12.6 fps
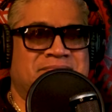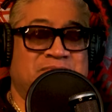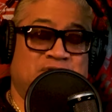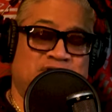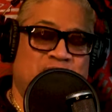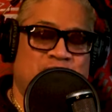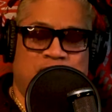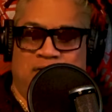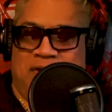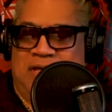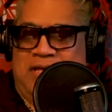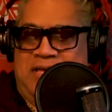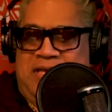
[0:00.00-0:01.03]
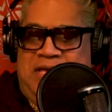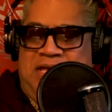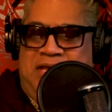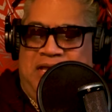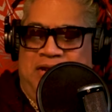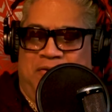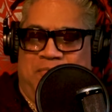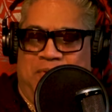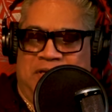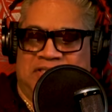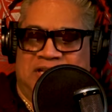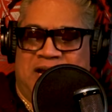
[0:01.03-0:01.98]
So, you know,
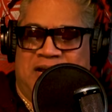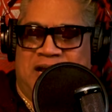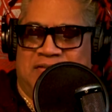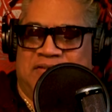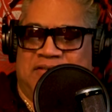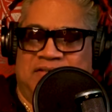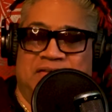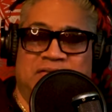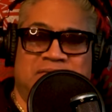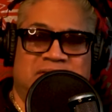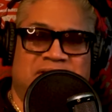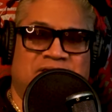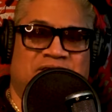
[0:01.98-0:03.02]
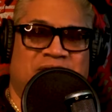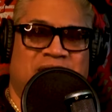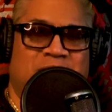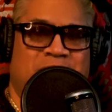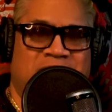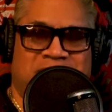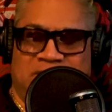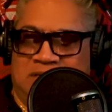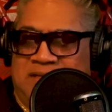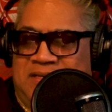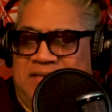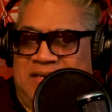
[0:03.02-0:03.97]
big shout out to to the family
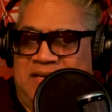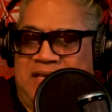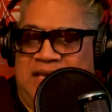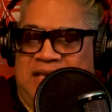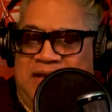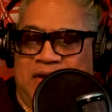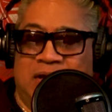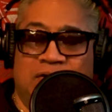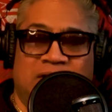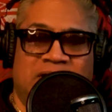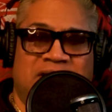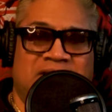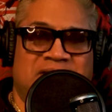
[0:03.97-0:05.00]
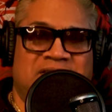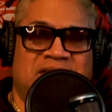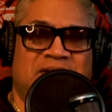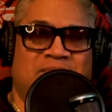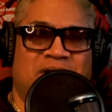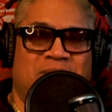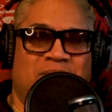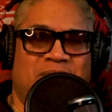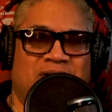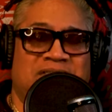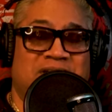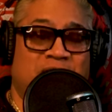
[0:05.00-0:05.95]
you know, I don't get to see him that
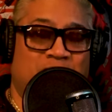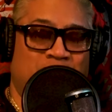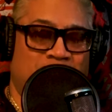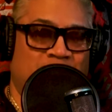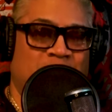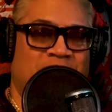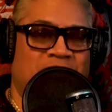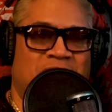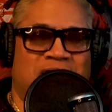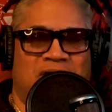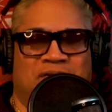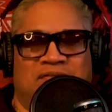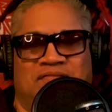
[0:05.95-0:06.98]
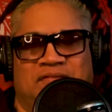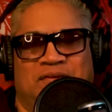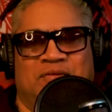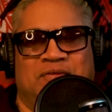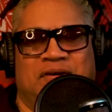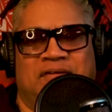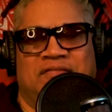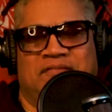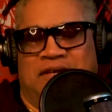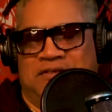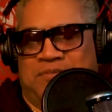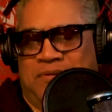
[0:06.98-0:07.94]
much. Uh, we do talk on the phone on
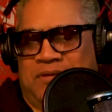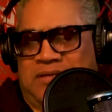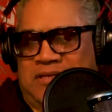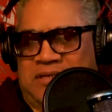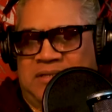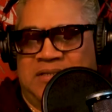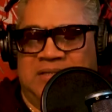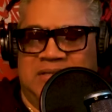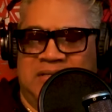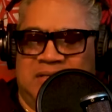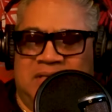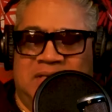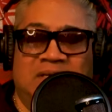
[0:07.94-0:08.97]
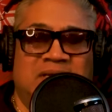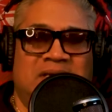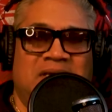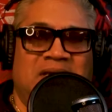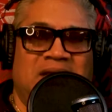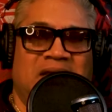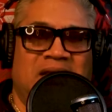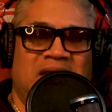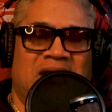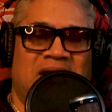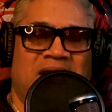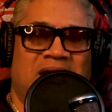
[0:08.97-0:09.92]
Facebook and
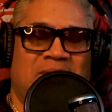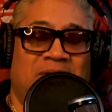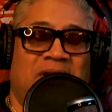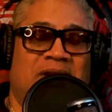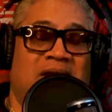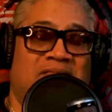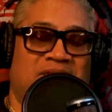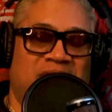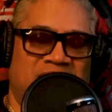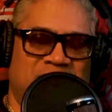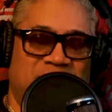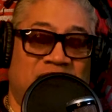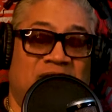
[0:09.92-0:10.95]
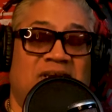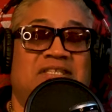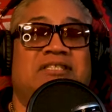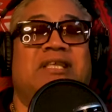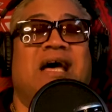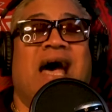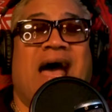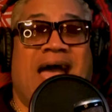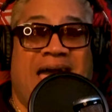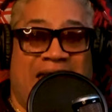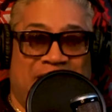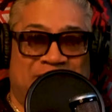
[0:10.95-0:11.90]
and uh, I mean not Facebook,
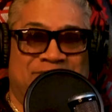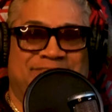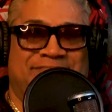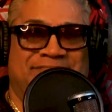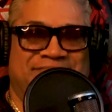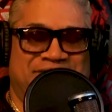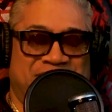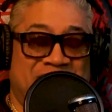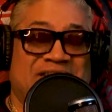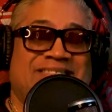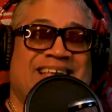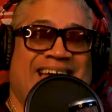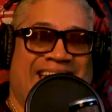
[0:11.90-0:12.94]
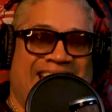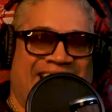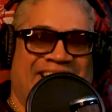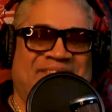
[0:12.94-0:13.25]
FaceTime, FaceTime.